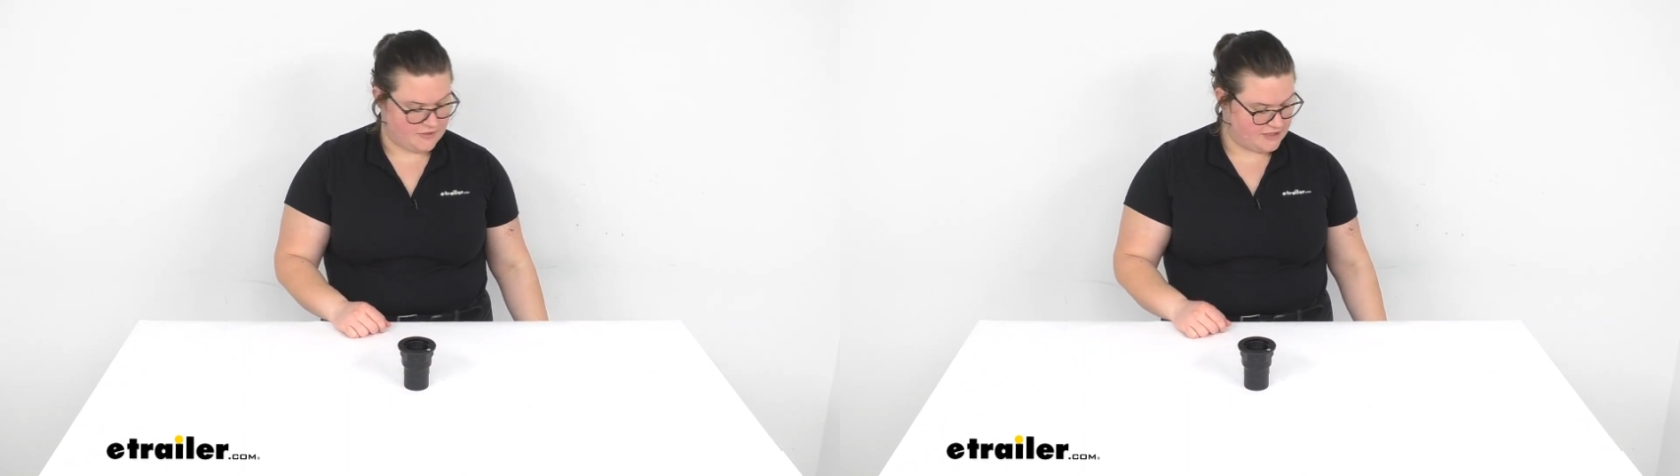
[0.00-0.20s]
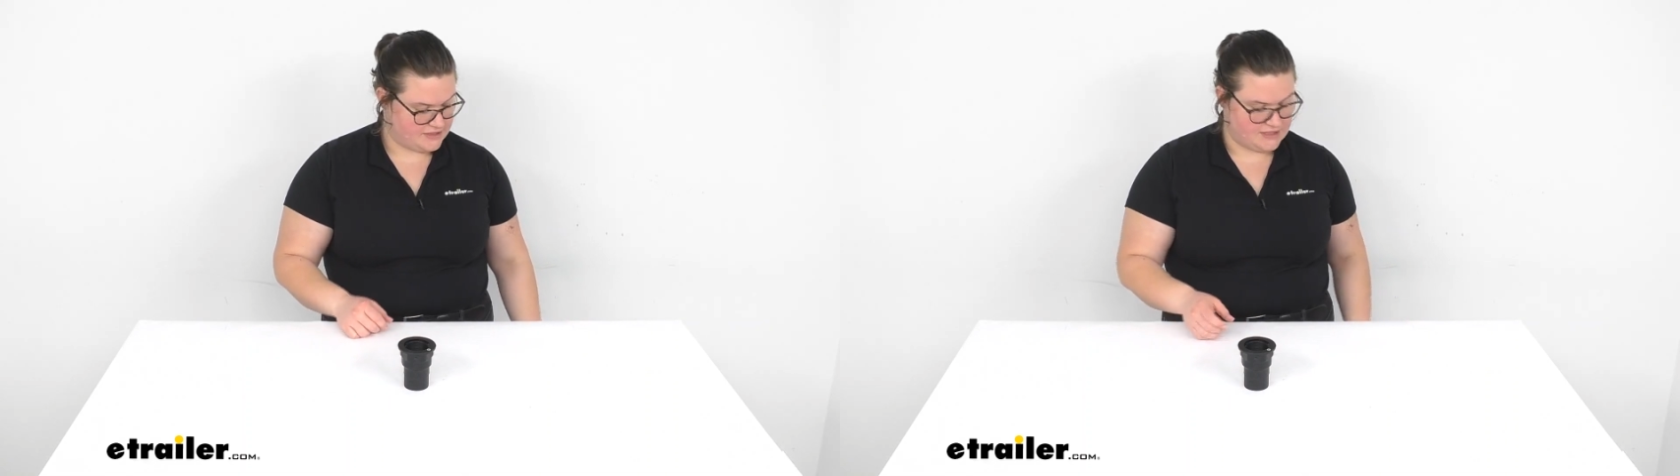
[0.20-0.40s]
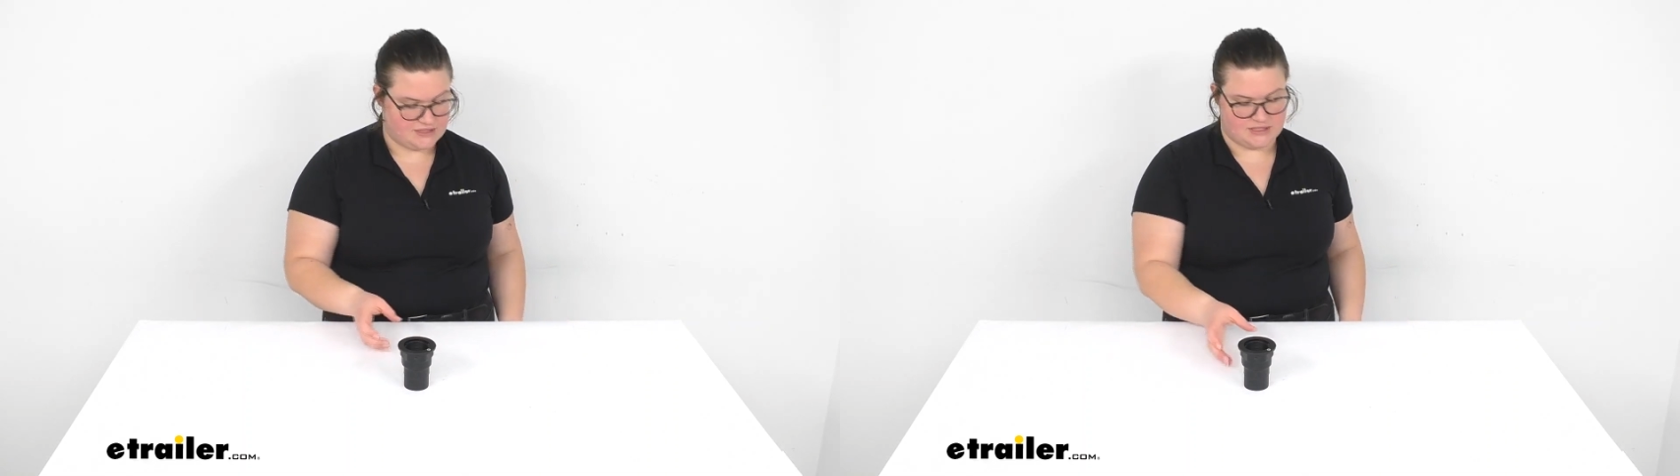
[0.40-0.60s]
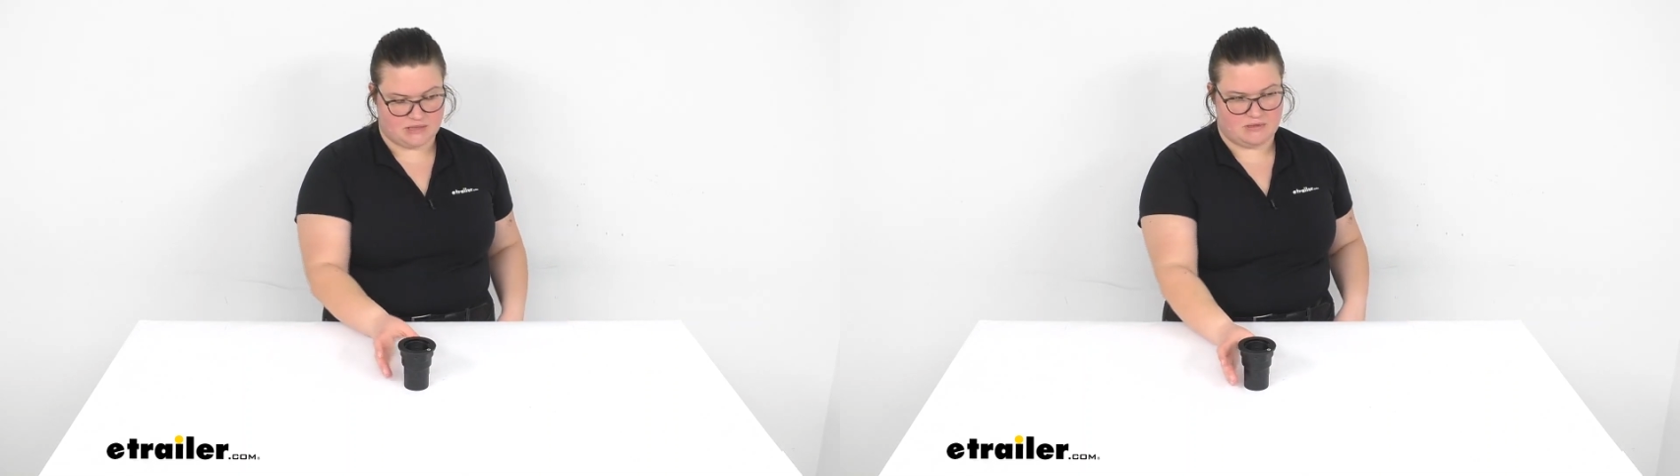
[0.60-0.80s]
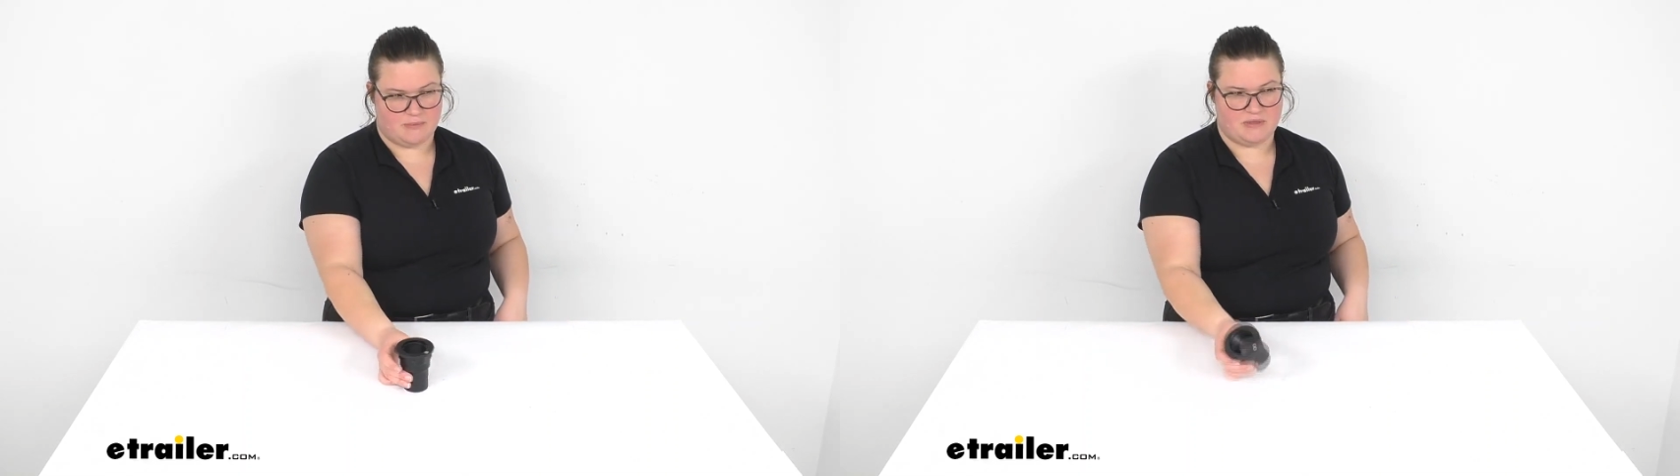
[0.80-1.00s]
This is just
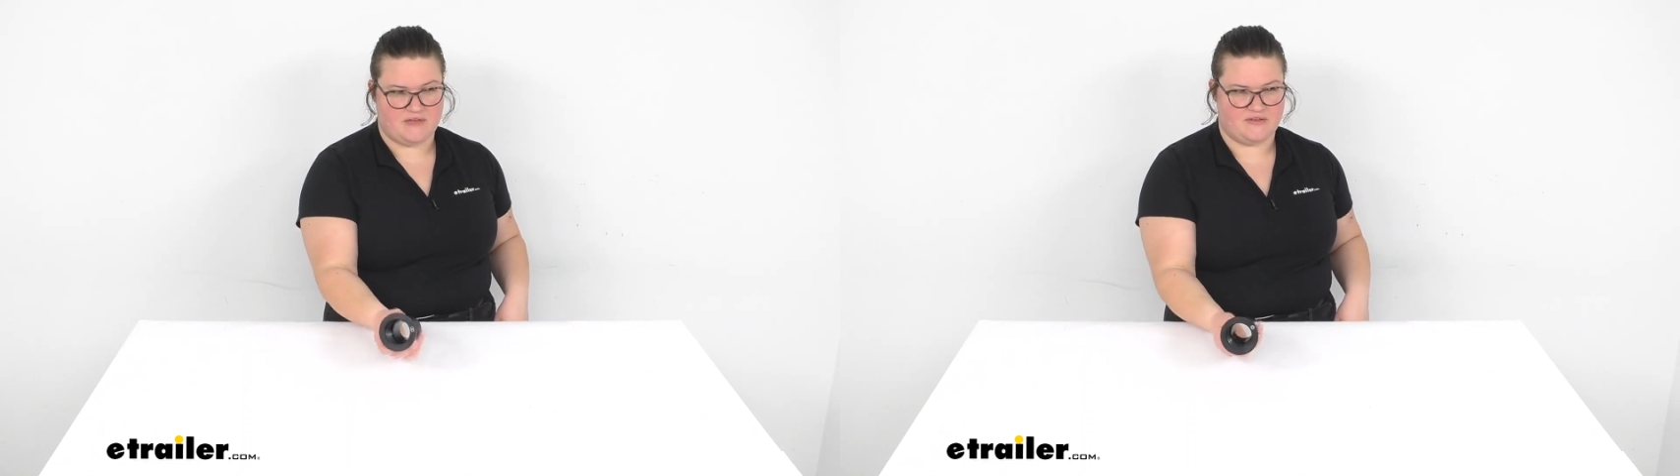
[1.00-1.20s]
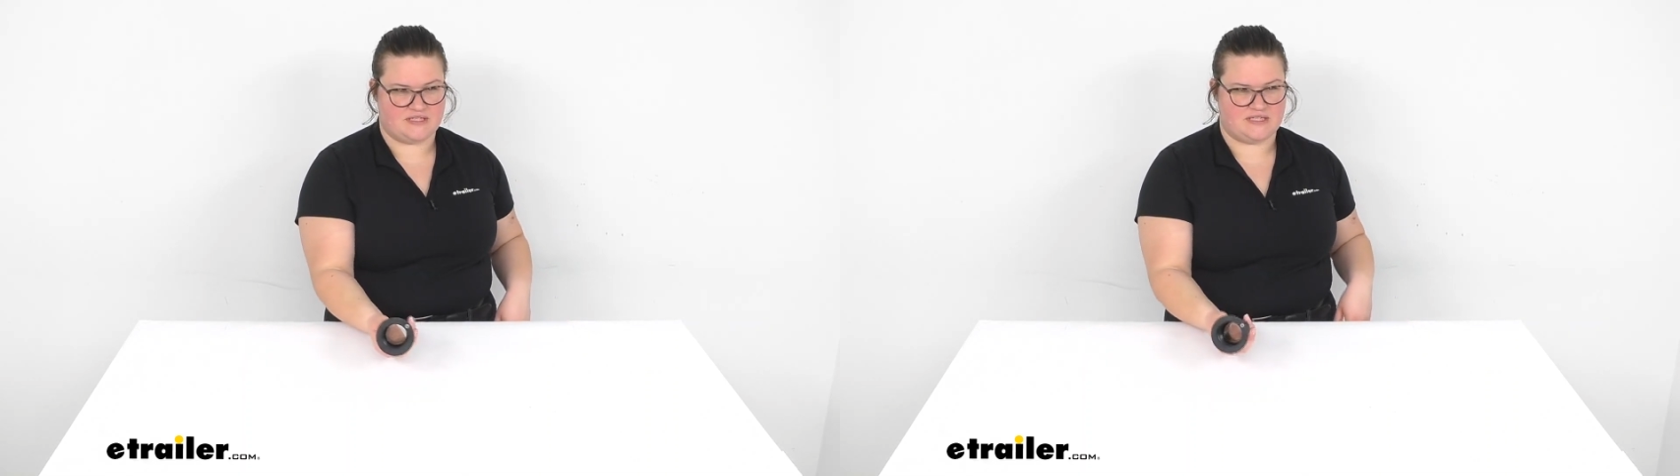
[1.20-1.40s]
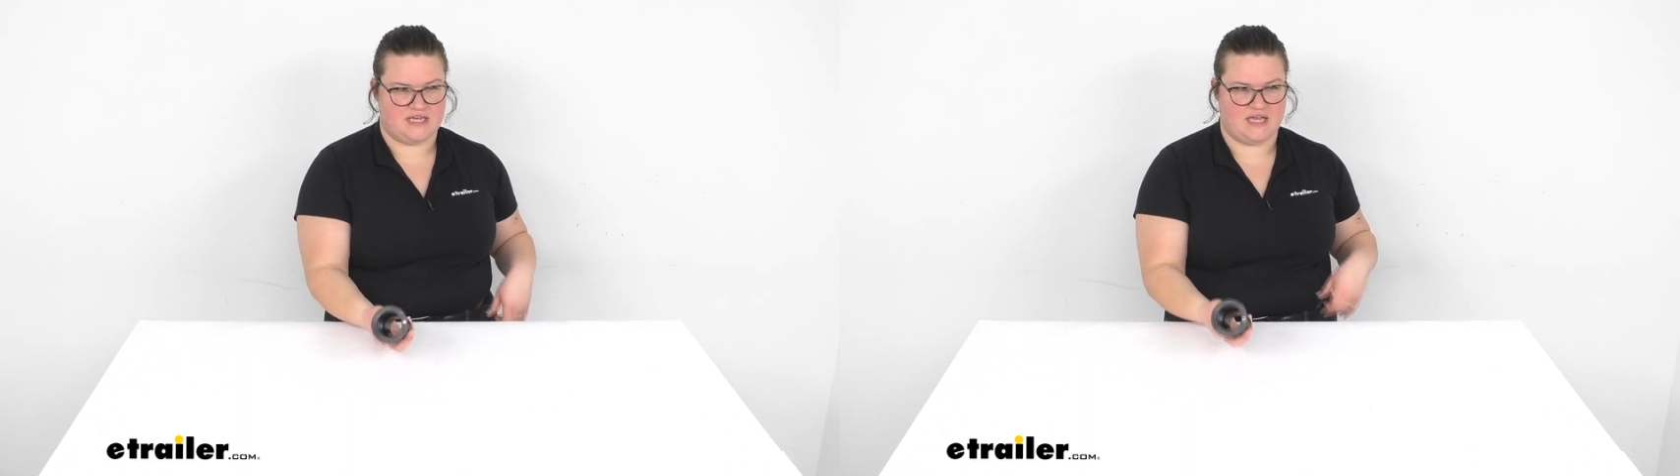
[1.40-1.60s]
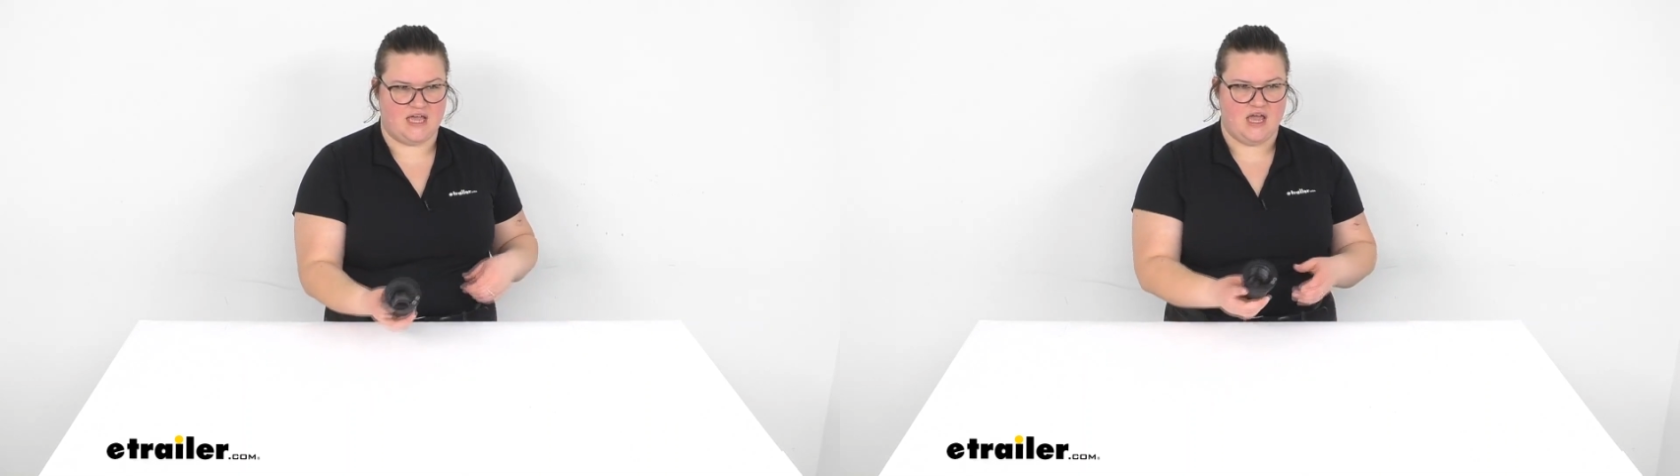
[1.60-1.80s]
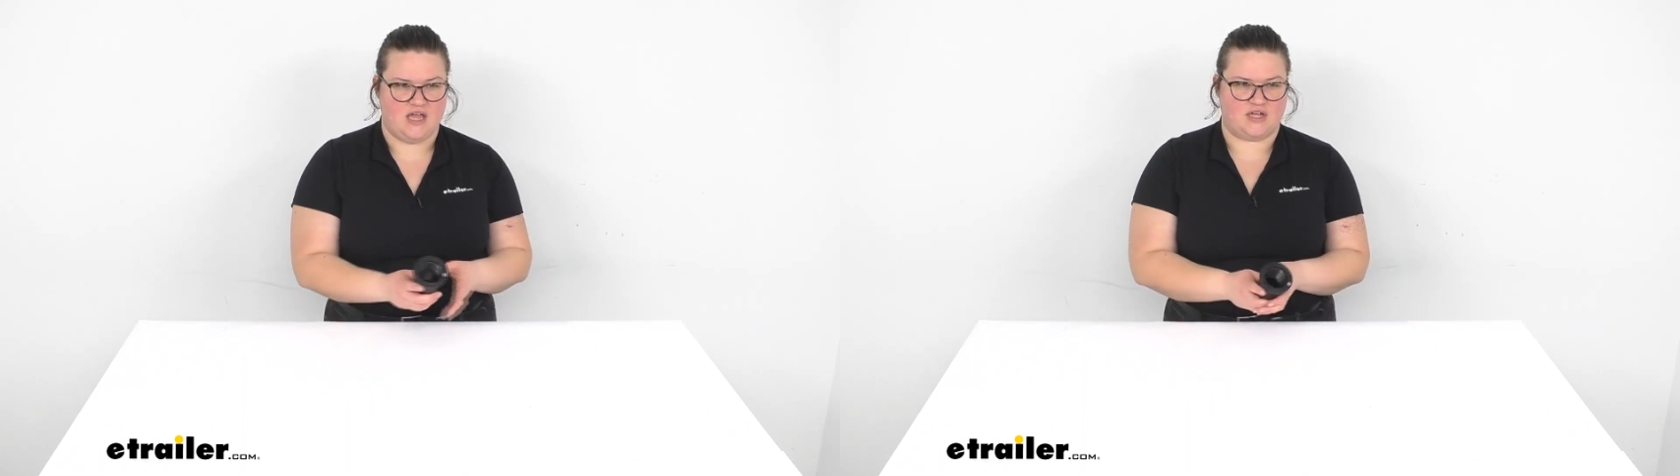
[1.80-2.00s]
going to be a PVC